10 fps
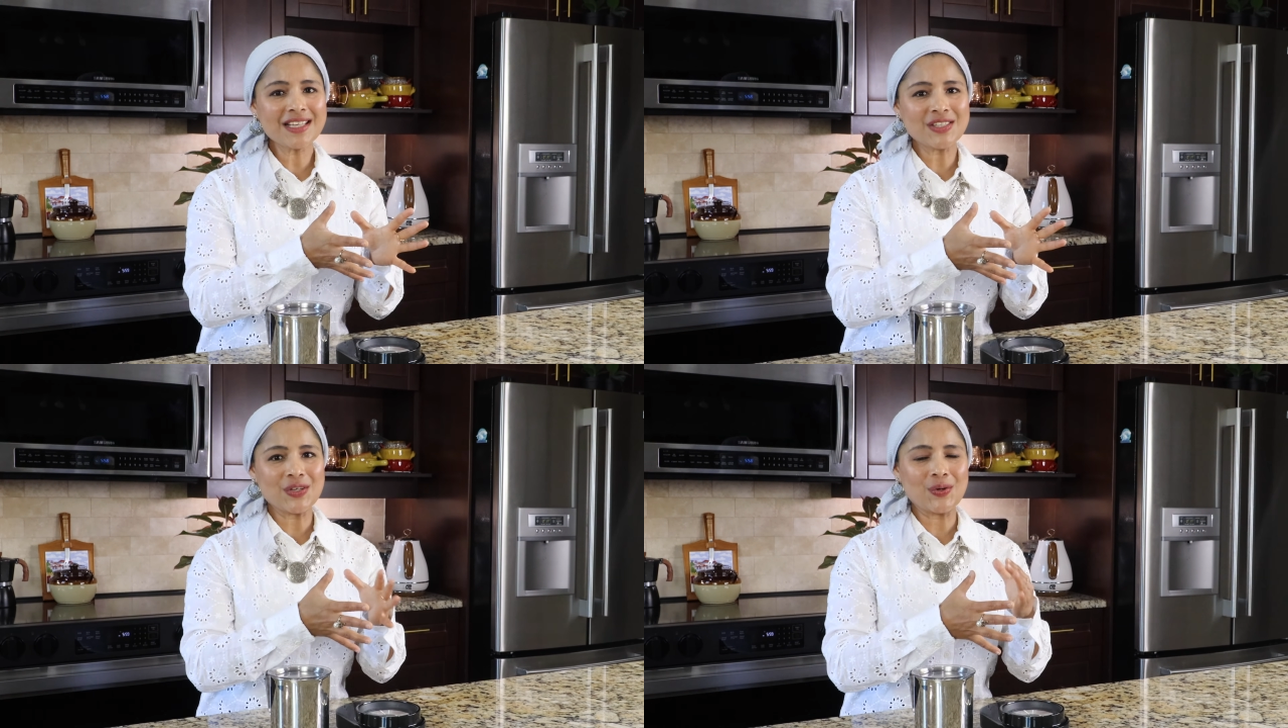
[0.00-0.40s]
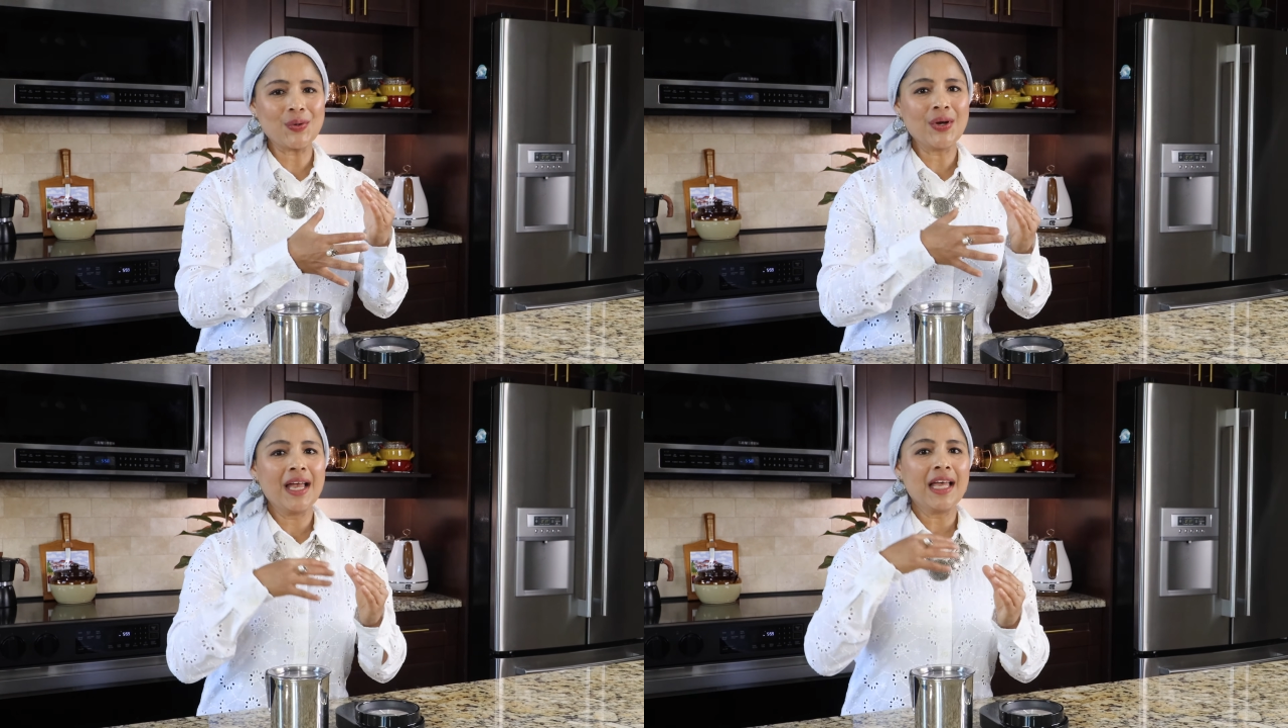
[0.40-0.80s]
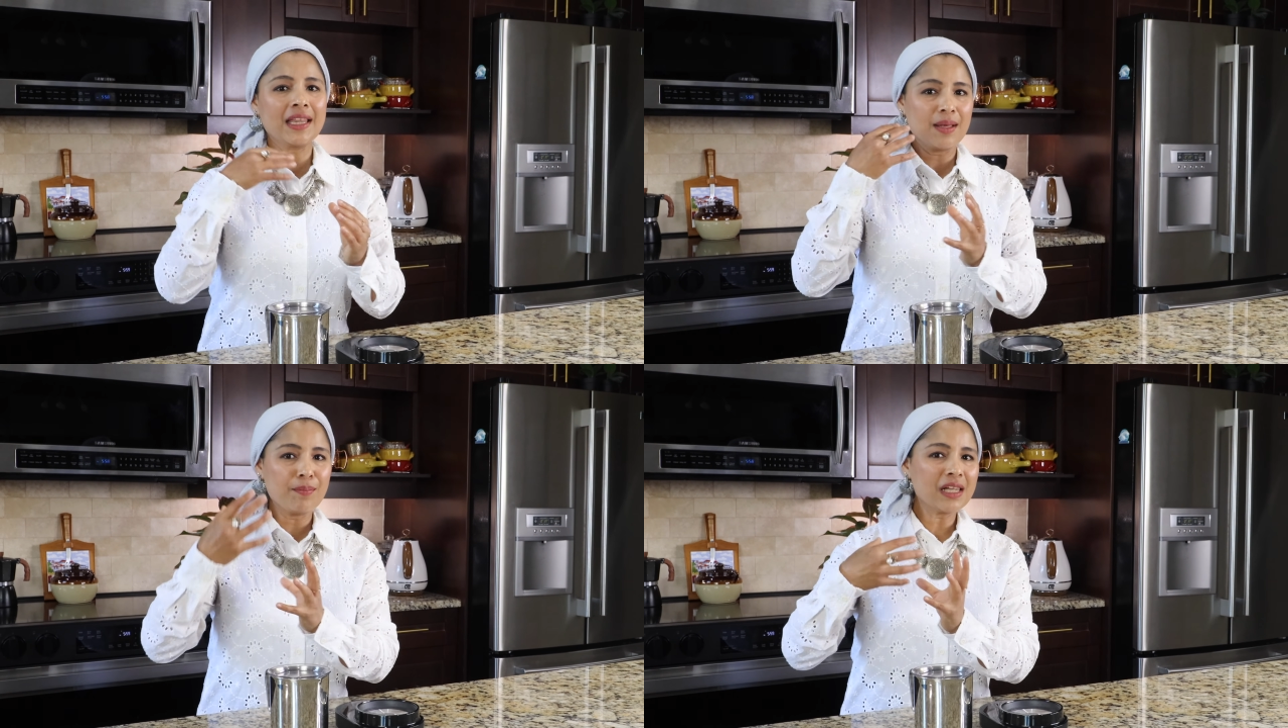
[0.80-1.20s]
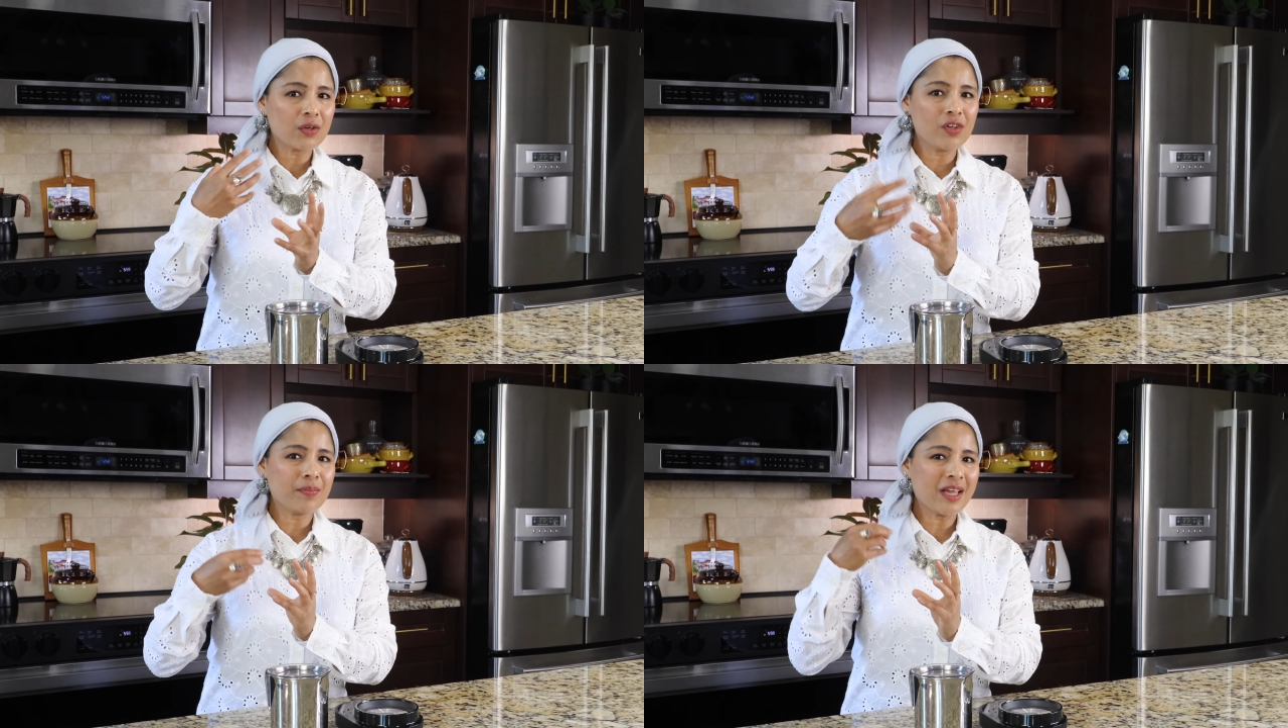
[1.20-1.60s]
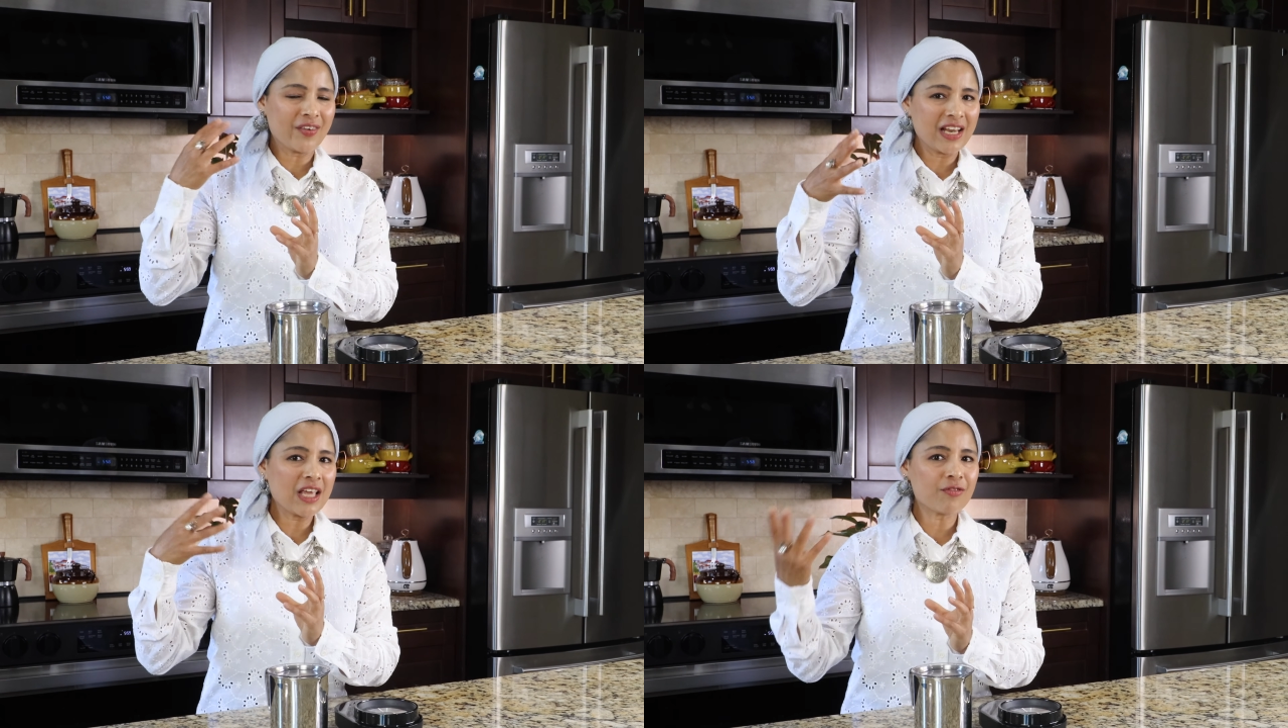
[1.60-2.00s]
So the milk will be
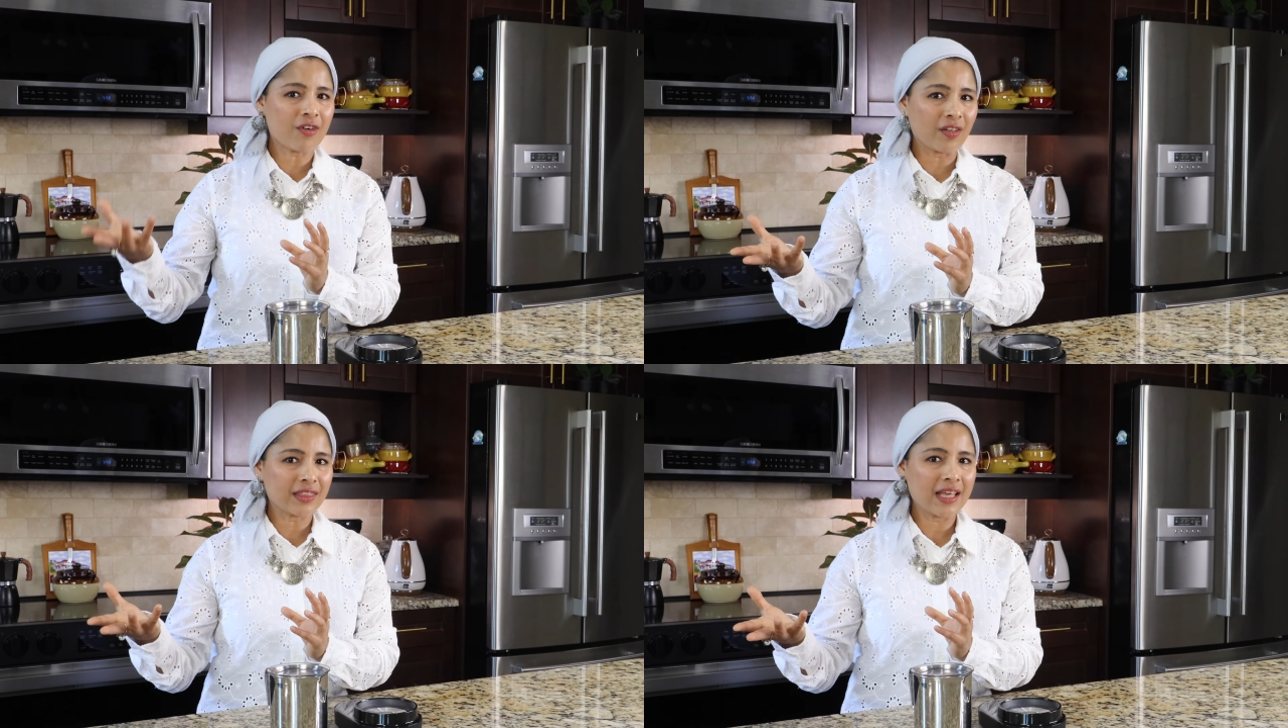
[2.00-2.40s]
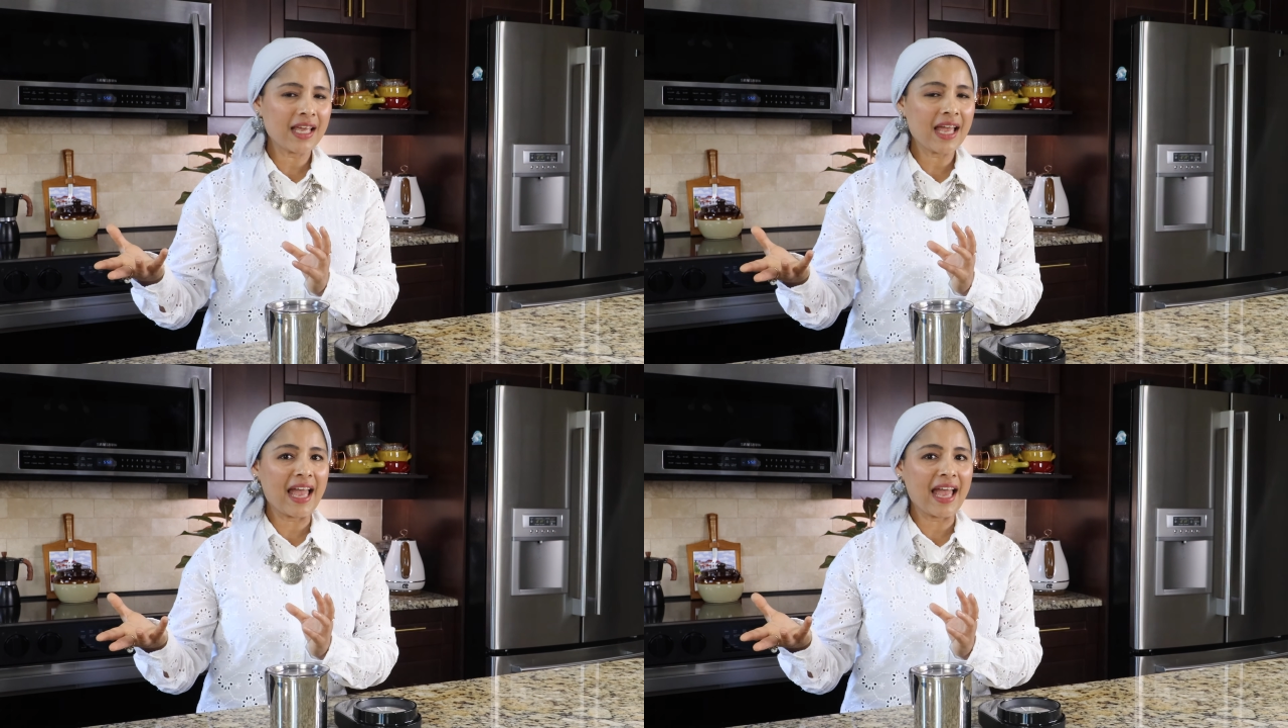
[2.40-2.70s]
really frothy.